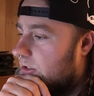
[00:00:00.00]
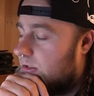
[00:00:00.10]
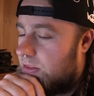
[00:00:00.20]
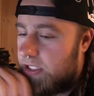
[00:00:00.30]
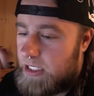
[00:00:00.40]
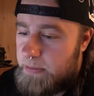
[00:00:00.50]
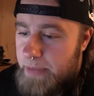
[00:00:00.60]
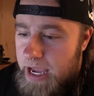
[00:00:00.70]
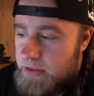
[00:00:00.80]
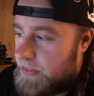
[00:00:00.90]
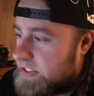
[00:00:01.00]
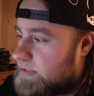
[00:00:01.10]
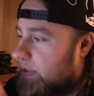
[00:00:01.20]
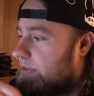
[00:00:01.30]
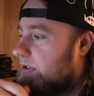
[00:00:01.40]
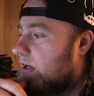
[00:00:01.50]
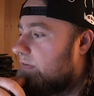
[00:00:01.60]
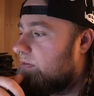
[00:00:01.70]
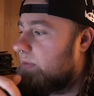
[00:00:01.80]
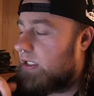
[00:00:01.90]
Thinking bad things about the
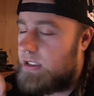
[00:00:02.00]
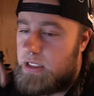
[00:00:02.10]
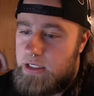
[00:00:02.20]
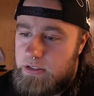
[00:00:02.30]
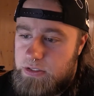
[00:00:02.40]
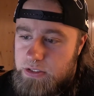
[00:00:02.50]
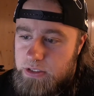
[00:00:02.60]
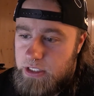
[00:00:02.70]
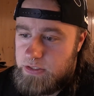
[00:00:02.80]
government is